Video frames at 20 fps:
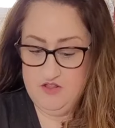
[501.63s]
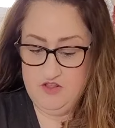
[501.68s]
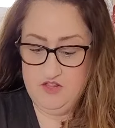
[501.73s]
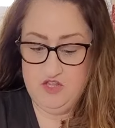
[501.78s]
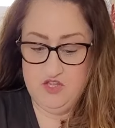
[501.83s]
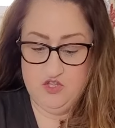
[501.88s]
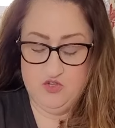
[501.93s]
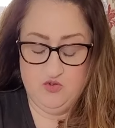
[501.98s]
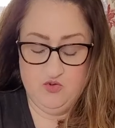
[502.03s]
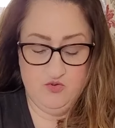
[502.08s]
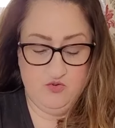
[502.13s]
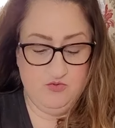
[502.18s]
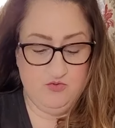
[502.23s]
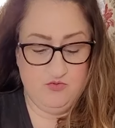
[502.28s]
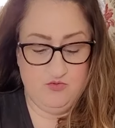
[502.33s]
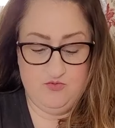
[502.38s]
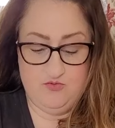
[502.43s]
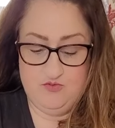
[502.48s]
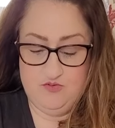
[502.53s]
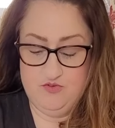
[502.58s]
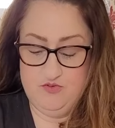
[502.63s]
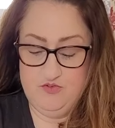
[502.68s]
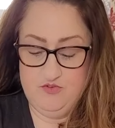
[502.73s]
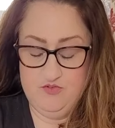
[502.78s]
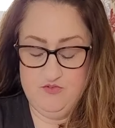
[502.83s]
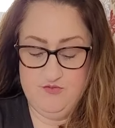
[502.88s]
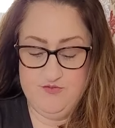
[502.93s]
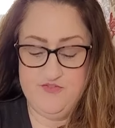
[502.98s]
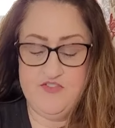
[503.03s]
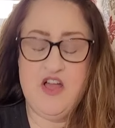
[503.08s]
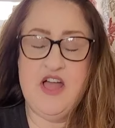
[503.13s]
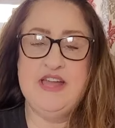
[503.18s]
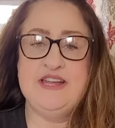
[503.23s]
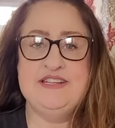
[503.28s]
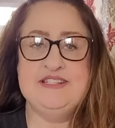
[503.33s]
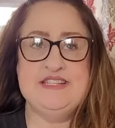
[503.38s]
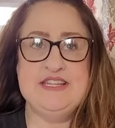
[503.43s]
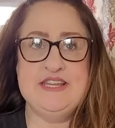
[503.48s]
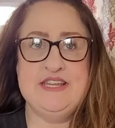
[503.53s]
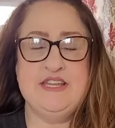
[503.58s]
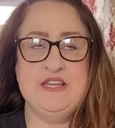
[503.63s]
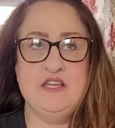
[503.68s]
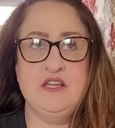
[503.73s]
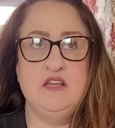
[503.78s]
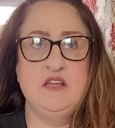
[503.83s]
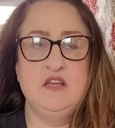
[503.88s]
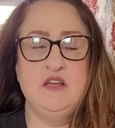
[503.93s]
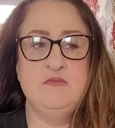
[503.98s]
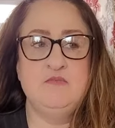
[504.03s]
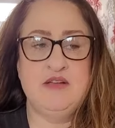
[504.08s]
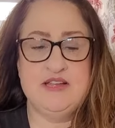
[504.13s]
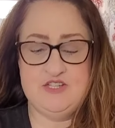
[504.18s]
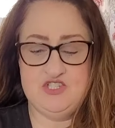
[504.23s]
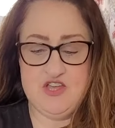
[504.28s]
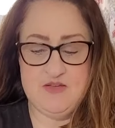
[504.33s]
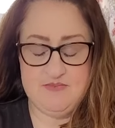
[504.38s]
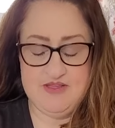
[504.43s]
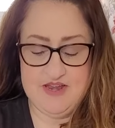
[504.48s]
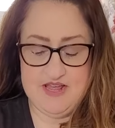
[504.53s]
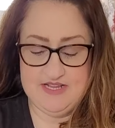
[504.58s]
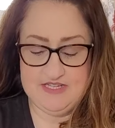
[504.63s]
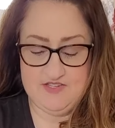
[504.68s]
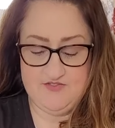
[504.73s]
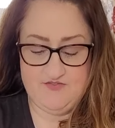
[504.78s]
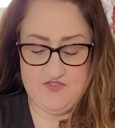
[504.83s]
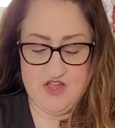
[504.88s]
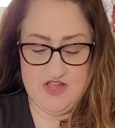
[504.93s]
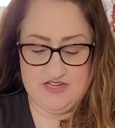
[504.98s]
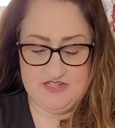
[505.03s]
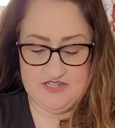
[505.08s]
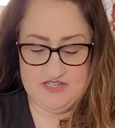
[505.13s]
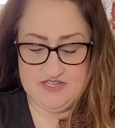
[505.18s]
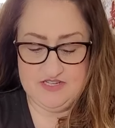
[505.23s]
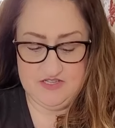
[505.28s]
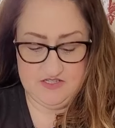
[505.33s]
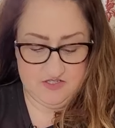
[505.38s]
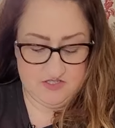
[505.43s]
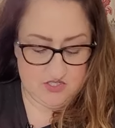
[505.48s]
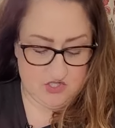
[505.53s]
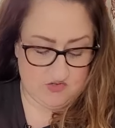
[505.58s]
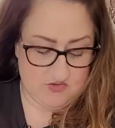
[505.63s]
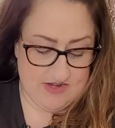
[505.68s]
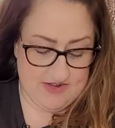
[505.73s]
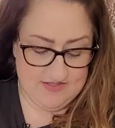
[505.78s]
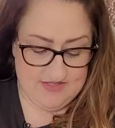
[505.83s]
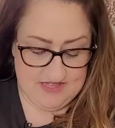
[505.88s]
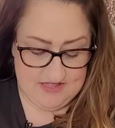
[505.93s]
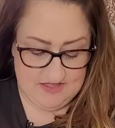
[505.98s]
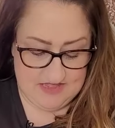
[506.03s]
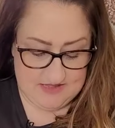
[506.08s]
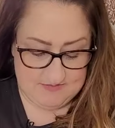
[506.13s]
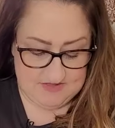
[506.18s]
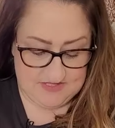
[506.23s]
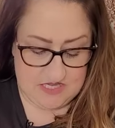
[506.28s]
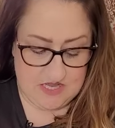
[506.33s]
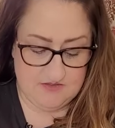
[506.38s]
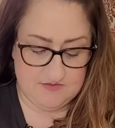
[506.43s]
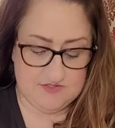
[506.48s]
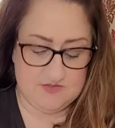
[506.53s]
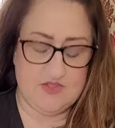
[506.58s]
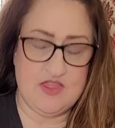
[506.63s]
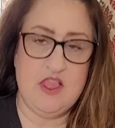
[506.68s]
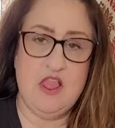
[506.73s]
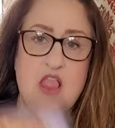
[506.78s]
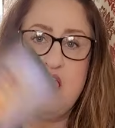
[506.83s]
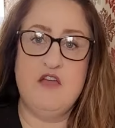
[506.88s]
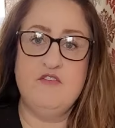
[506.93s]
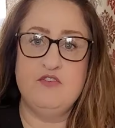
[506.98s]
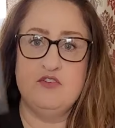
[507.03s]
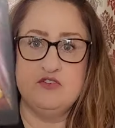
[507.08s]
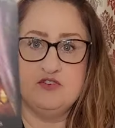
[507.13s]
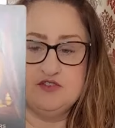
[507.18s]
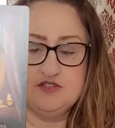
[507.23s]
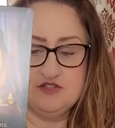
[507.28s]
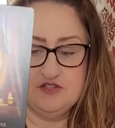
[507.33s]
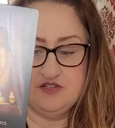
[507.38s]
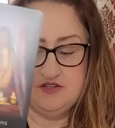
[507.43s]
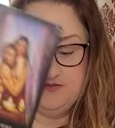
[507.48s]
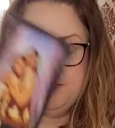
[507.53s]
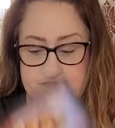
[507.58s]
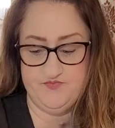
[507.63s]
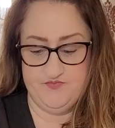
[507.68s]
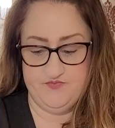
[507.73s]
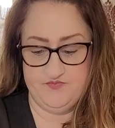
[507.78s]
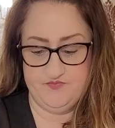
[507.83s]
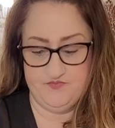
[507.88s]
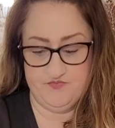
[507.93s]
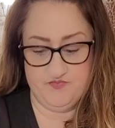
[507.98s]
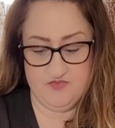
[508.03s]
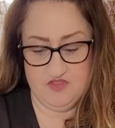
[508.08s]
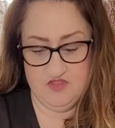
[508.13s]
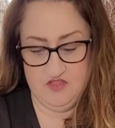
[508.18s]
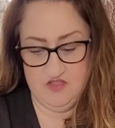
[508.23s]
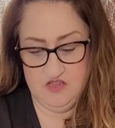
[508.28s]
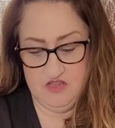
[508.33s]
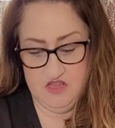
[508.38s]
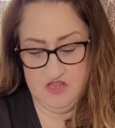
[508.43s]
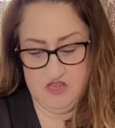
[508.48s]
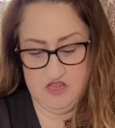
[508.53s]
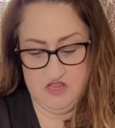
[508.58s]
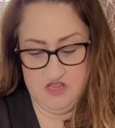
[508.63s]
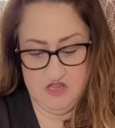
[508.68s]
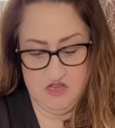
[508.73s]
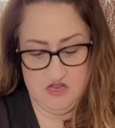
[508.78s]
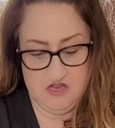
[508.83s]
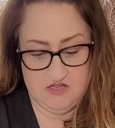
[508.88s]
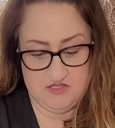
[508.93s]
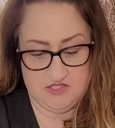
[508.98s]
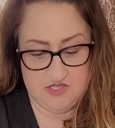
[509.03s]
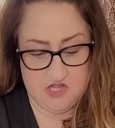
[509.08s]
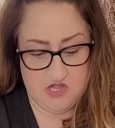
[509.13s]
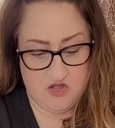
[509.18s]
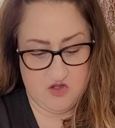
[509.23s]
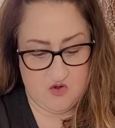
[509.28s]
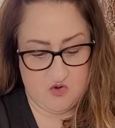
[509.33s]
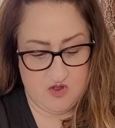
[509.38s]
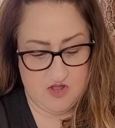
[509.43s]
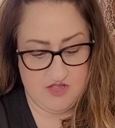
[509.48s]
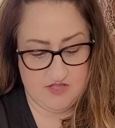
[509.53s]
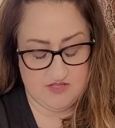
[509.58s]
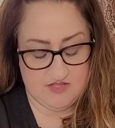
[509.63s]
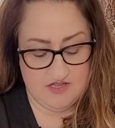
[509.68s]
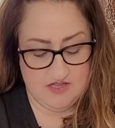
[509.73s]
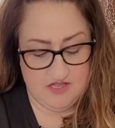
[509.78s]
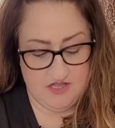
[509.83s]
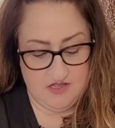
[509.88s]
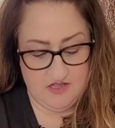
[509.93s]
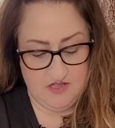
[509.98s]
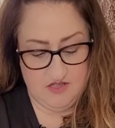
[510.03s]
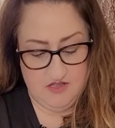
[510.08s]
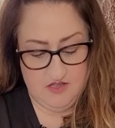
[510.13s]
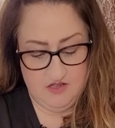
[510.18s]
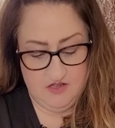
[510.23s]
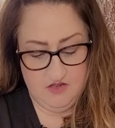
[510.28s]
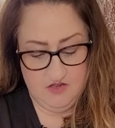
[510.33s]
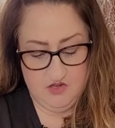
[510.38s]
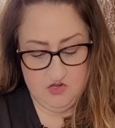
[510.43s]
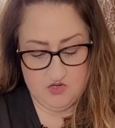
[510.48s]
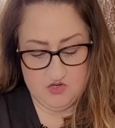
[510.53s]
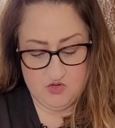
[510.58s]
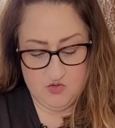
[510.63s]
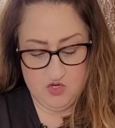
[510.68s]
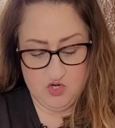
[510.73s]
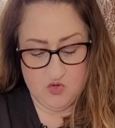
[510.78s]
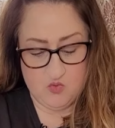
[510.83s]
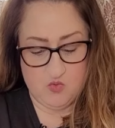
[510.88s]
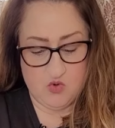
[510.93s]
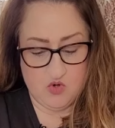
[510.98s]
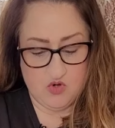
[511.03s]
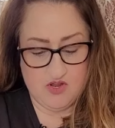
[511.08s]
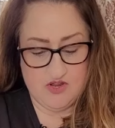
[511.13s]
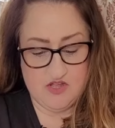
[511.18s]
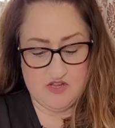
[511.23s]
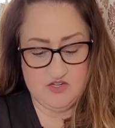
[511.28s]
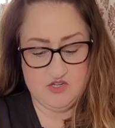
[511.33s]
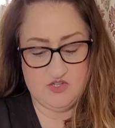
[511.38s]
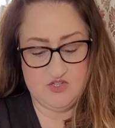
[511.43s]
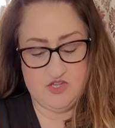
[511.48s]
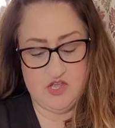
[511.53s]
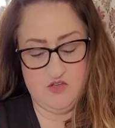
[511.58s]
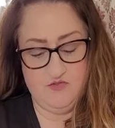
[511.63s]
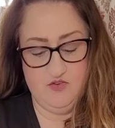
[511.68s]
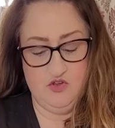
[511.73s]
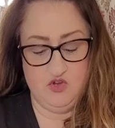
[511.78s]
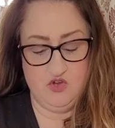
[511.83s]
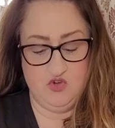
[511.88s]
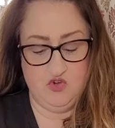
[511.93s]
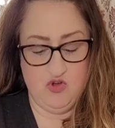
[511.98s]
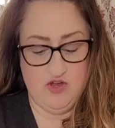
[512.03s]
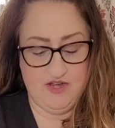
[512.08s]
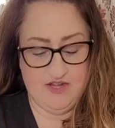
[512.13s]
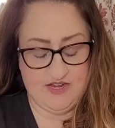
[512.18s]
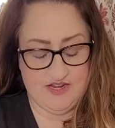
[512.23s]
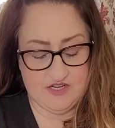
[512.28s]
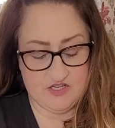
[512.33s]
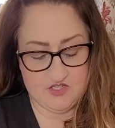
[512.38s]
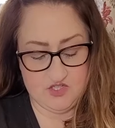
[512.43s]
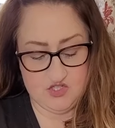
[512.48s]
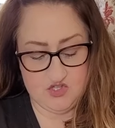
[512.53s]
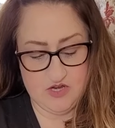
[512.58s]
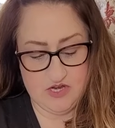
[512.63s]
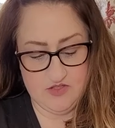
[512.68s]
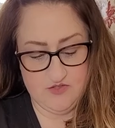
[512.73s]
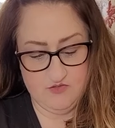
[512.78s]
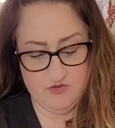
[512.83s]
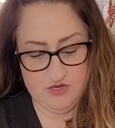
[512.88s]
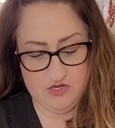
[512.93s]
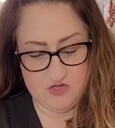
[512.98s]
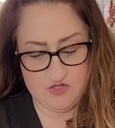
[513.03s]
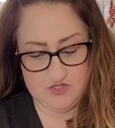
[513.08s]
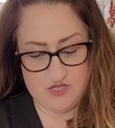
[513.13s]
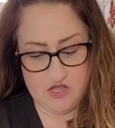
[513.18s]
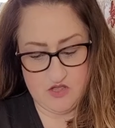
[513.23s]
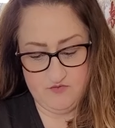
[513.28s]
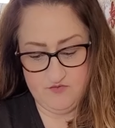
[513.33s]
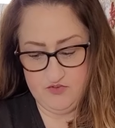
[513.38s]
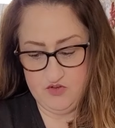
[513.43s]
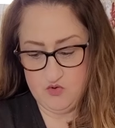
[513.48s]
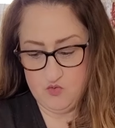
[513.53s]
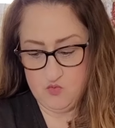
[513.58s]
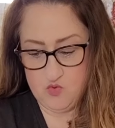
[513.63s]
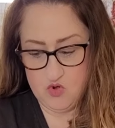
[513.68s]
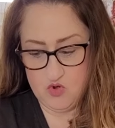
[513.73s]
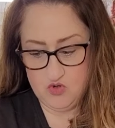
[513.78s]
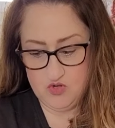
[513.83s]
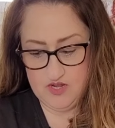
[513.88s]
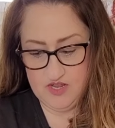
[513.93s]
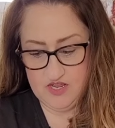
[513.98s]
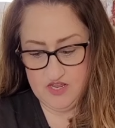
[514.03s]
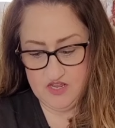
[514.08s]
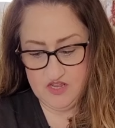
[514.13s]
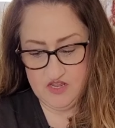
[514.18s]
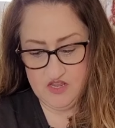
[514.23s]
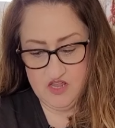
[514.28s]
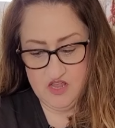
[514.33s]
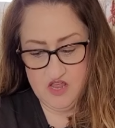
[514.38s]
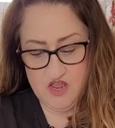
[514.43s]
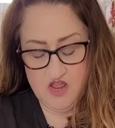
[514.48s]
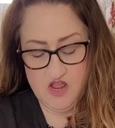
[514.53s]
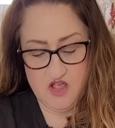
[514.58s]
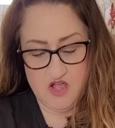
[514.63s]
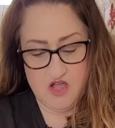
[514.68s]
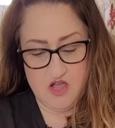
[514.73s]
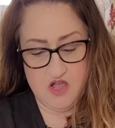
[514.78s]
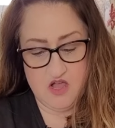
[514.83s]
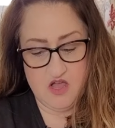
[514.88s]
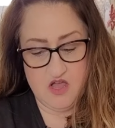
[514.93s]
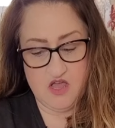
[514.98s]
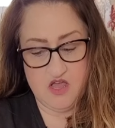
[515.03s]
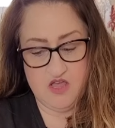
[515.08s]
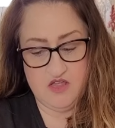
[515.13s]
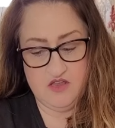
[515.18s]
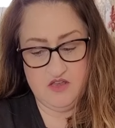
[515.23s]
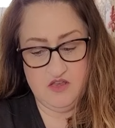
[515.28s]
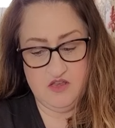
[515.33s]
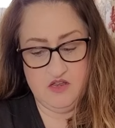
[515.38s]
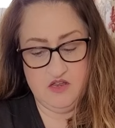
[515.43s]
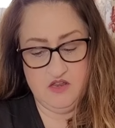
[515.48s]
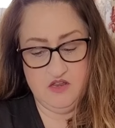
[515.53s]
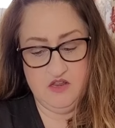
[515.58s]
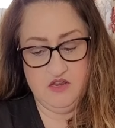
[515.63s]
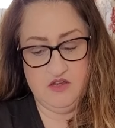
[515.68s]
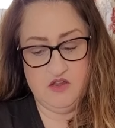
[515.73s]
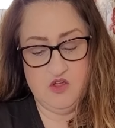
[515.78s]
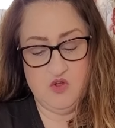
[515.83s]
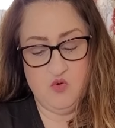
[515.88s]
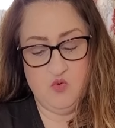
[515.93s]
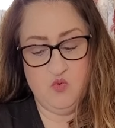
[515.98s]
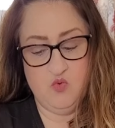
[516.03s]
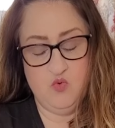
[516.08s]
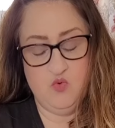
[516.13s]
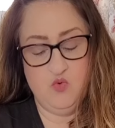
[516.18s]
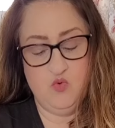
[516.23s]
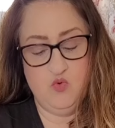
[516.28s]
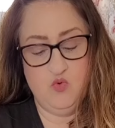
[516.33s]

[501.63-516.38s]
you finding, my Gemini's finding strength in themselves, the lovers. So it's like you're, you're working on yourself. You're creating a strength for yourself. You're working on, you know,